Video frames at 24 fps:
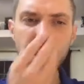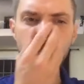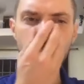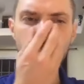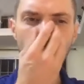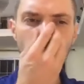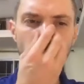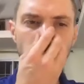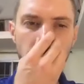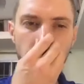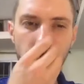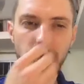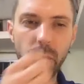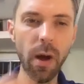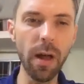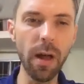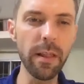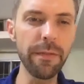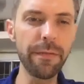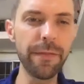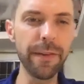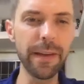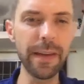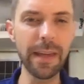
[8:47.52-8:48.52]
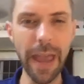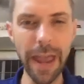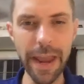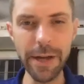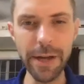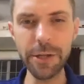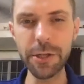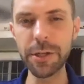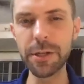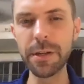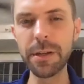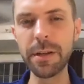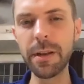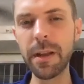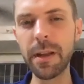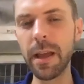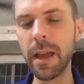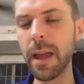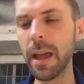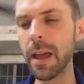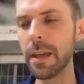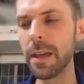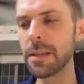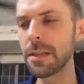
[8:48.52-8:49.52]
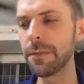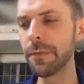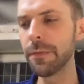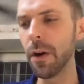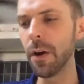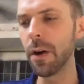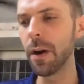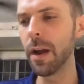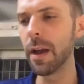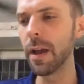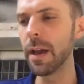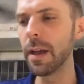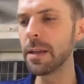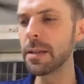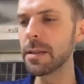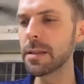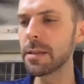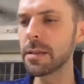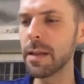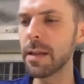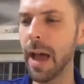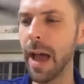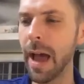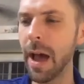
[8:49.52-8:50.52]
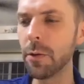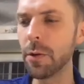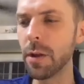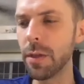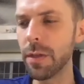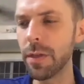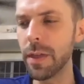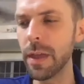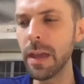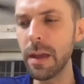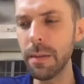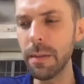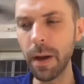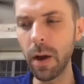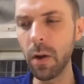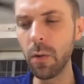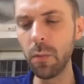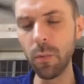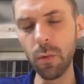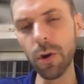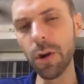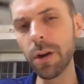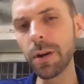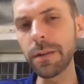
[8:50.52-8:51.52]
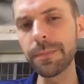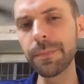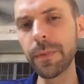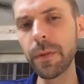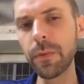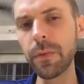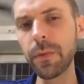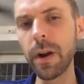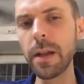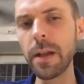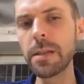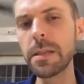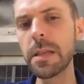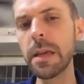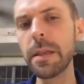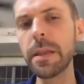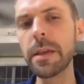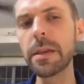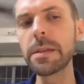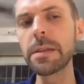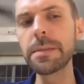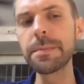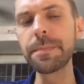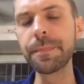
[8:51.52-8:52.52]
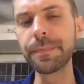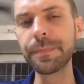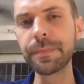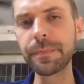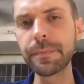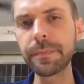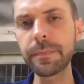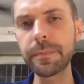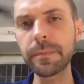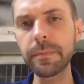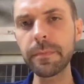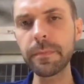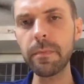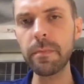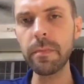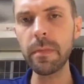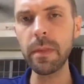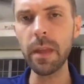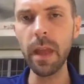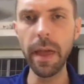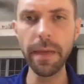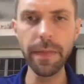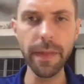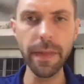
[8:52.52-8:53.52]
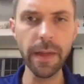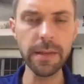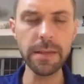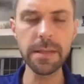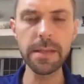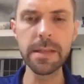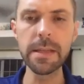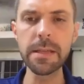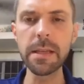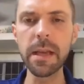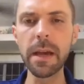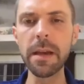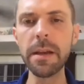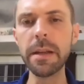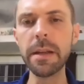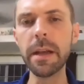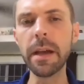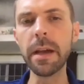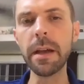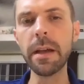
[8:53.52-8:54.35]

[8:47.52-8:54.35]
one qualification as far as how to think about work when I say this, and that's this idea.